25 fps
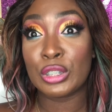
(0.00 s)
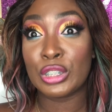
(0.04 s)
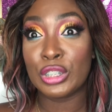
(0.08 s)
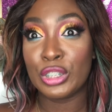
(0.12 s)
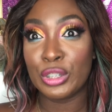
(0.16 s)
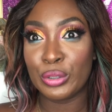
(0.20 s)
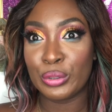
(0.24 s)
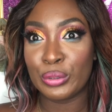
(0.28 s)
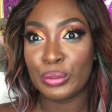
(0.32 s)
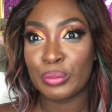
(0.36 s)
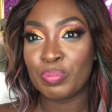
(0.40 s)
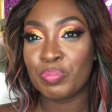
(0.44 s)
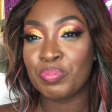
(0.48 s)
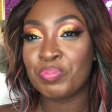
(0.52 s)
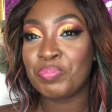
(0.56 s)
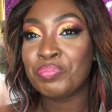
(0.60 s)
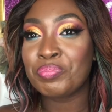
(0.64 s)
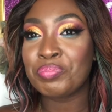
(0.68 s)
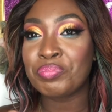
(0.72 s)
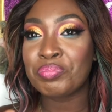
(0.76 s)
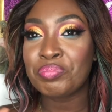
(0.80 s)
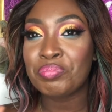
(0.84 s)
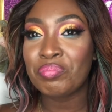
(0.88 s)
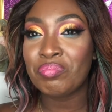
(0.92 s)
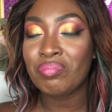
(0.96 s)
So
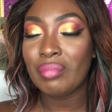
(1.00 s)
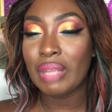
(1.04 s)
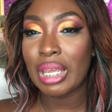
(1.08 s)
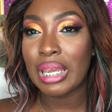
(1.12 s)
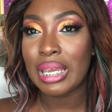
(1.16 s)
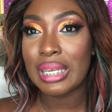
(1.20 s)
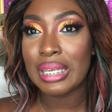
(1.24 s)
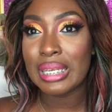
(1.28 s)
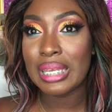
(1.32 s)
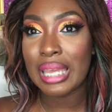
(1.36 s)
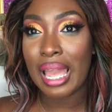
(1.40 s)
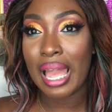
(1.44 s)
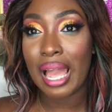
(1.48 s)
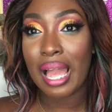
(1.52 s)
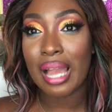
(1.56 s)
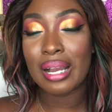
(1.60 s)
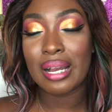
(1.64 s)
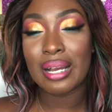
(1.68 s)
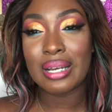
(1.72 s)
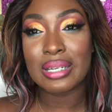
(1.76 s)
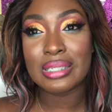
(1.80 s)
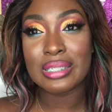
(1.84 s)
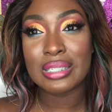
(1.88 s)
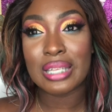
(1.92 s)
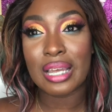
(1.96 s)
yeah,
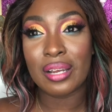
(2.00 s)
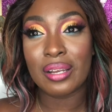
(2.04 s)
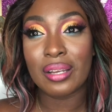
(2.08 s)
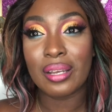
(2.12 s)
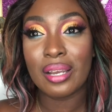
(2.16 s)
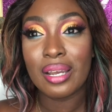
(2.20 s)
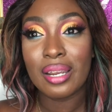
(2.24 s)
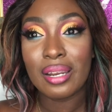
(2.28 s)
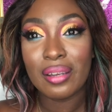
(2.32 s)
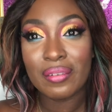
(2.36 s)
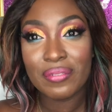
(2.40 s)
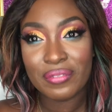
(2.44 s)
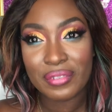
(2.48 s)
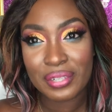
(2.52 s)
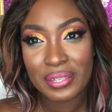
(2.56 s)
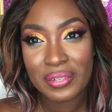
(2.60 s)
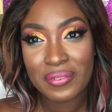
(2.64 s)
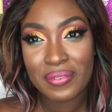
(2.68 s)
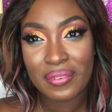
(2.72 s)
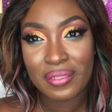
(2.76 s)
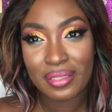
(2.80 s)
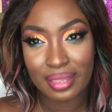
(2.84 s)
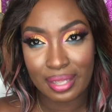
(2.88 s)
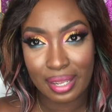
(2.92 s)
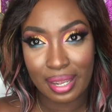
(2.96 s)
I got a few
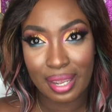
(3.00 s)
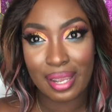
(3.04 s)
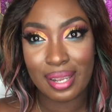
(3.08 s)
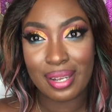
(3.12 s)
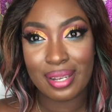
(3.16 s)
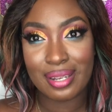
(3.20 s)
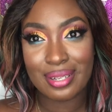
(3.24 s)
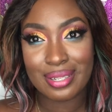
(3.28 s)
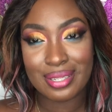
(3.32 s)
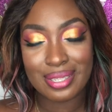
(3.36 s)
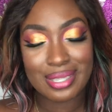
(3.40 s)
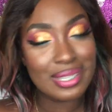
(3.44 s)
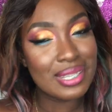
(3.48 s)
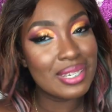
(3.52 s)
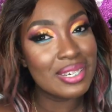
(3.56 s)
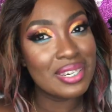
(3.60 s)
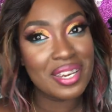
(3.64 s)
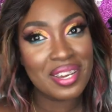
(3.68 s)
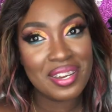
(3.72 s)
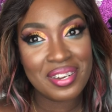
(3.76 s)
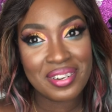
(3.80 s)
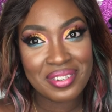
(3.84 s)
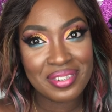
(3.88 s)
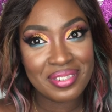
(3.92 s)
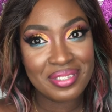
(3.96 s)
things, you
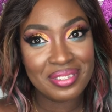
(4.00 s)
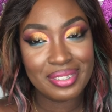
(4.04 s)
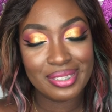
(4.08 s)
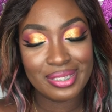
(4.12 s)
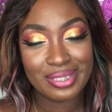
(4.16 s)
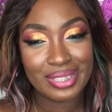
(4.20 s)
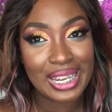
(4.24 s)
know.